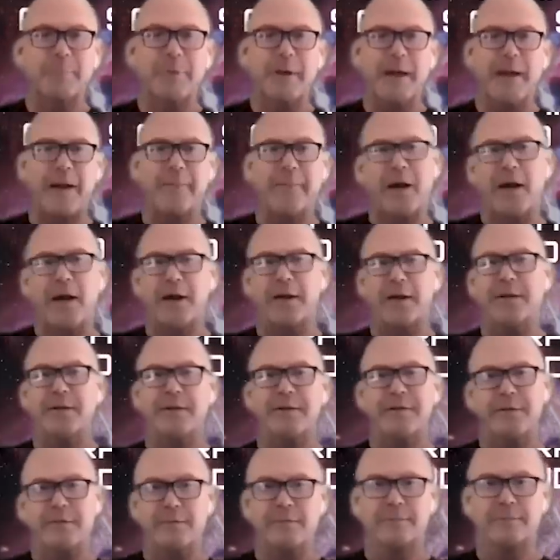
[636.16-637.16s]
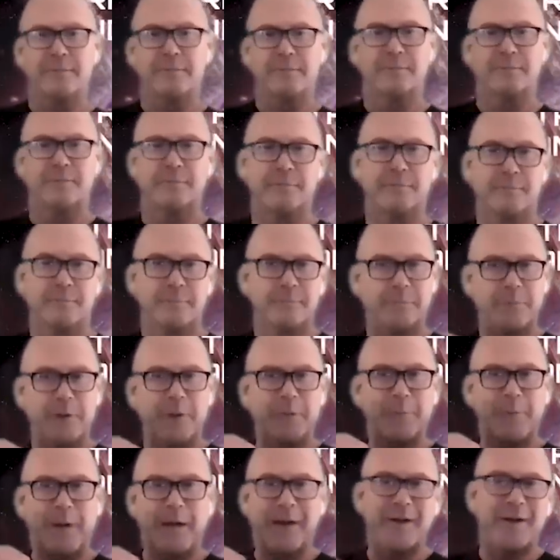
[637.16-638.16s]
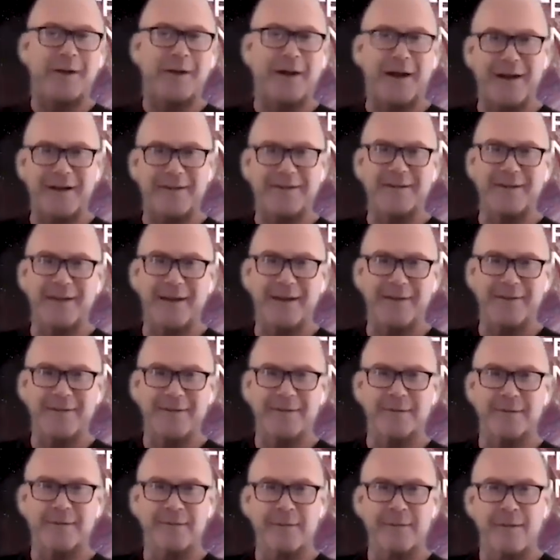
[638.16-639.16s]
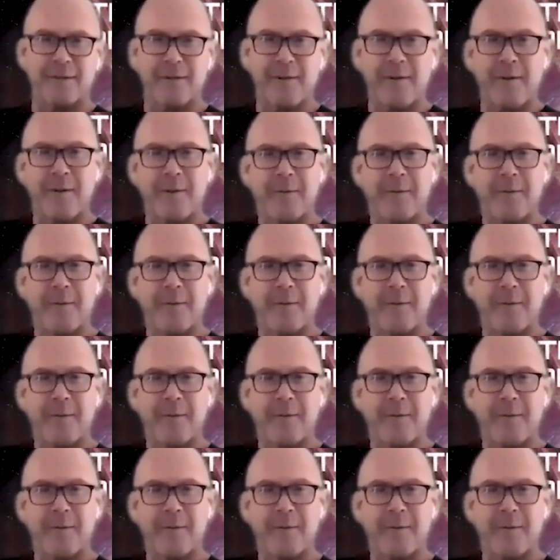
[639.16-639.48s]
built by Americans, built by the United States.